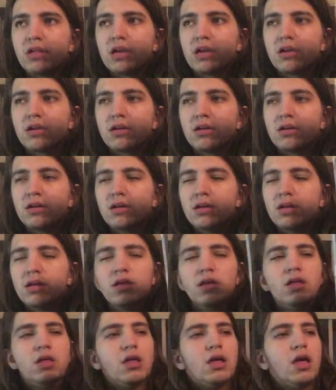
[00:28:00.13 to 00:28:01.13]
like
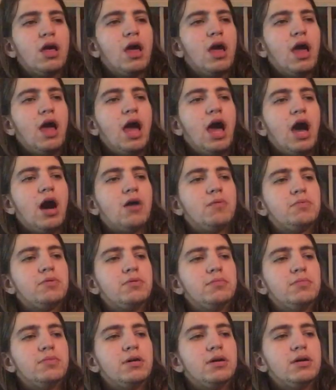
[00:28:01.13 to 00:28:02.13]

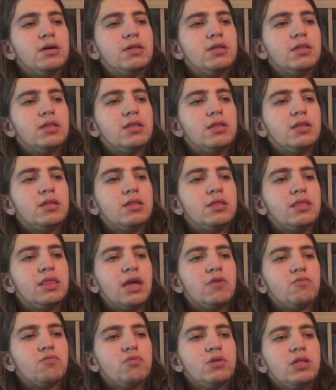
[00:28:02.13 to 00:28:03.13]
album
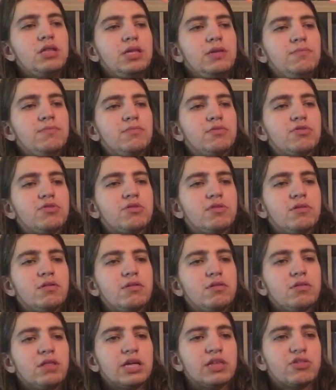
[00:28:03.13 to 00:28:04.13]
that really
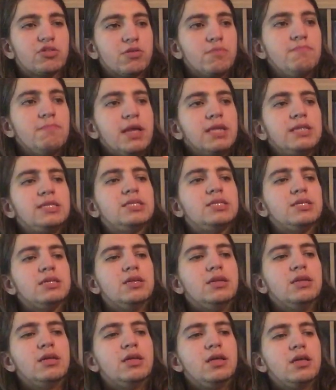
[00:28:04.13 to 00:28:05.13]
like
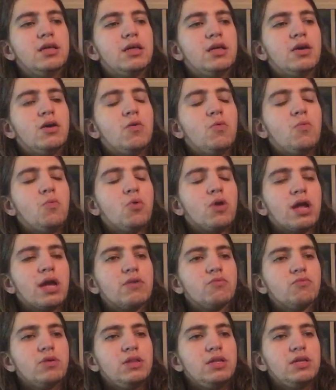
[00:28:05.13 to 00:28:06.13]
cemented what I
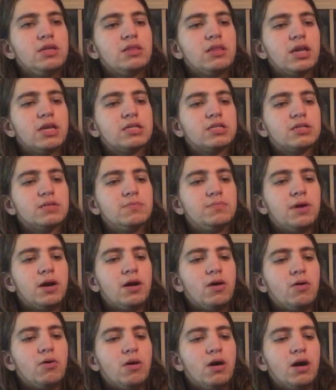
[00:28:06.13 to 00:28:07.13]
really liked
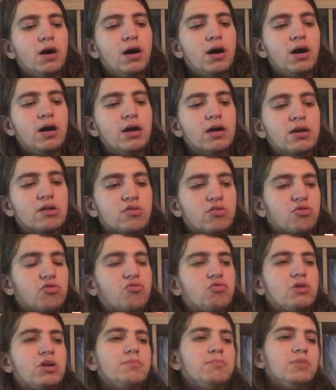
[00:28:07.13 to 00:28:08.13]
about uh,
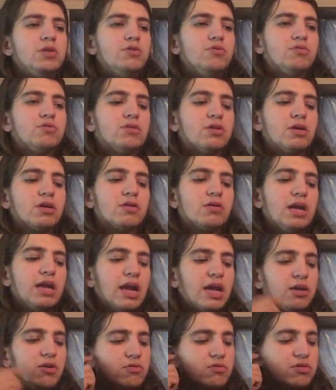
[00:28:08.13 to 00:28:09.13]
extreme music. And
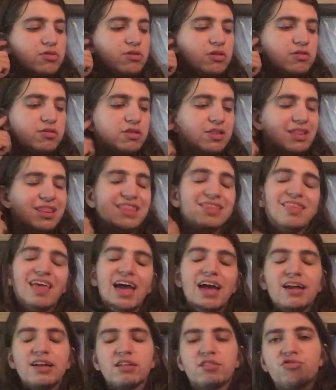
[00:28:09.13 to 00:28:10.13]
I know this isn't
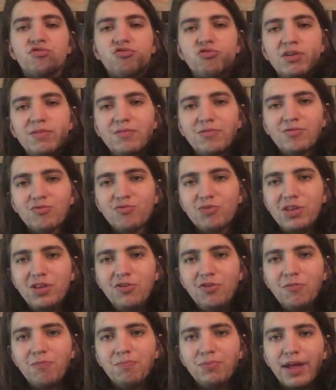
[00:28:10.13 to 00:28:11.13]
that extreme. There's really
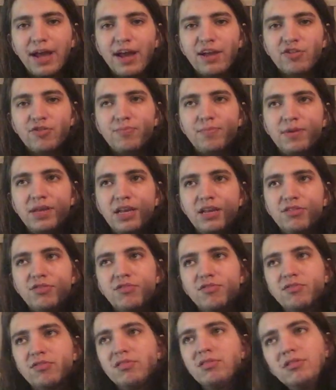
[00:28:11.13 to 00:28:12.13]
no blast beats.
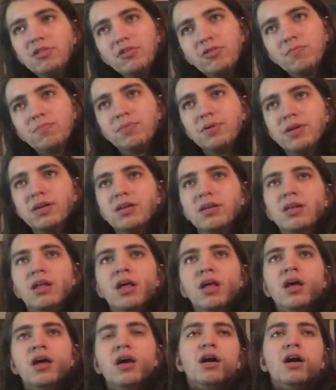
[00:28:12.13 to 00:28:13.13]
There's a little bit
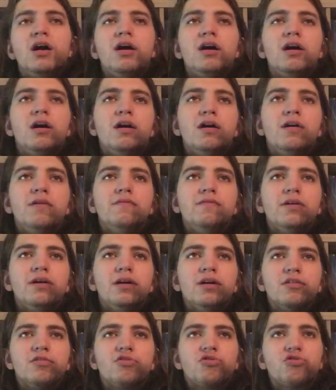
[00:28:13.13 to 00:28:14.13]
of
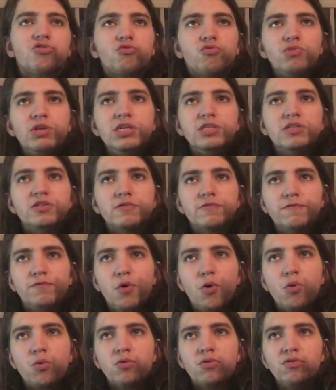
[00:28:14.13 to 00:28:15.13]
uh, screech
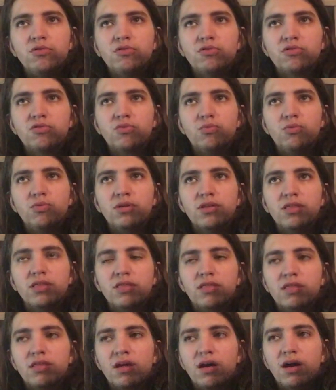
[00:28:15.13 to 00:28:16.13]
vocals with
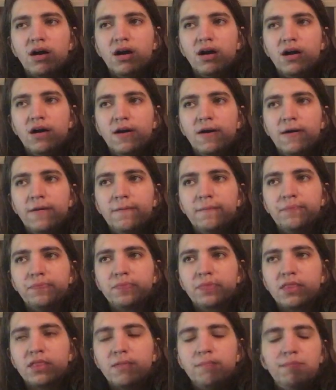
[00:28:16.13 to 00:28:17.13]
um,
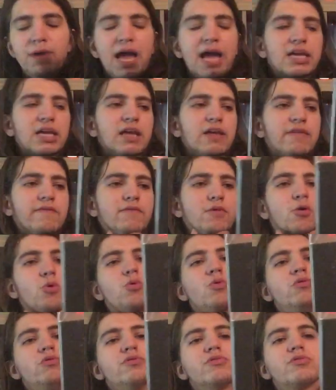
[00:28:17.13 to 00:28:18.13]
the backing
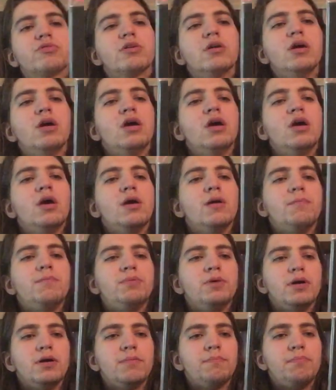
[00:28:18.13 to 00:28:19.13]
vocals.
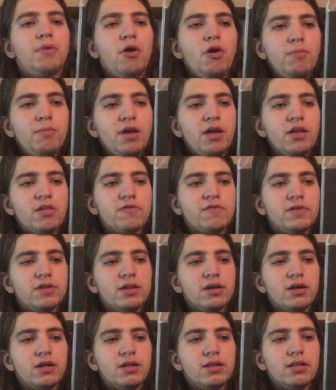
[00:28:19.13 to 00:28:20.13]
But Paul
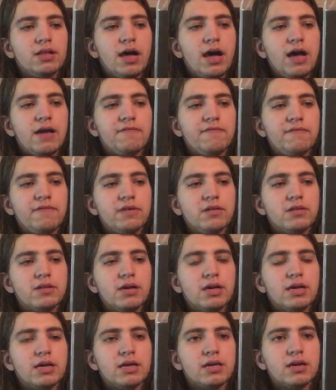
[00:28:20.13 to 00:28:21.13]
Masvidal, I feel
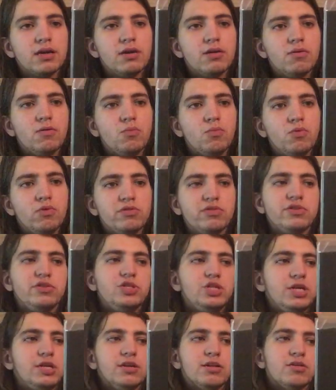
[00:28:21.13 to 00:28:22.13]
like, was a
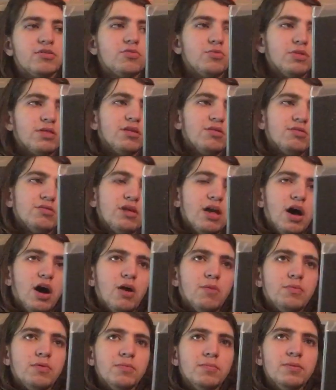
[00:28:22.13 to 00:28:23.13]
genius with this
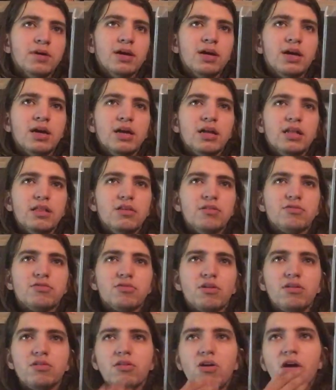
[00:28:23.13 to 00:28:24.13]
album.
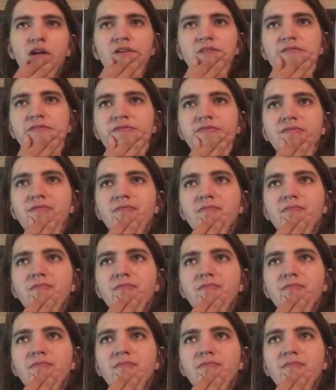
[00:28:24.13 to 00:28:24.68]
There's a lot of,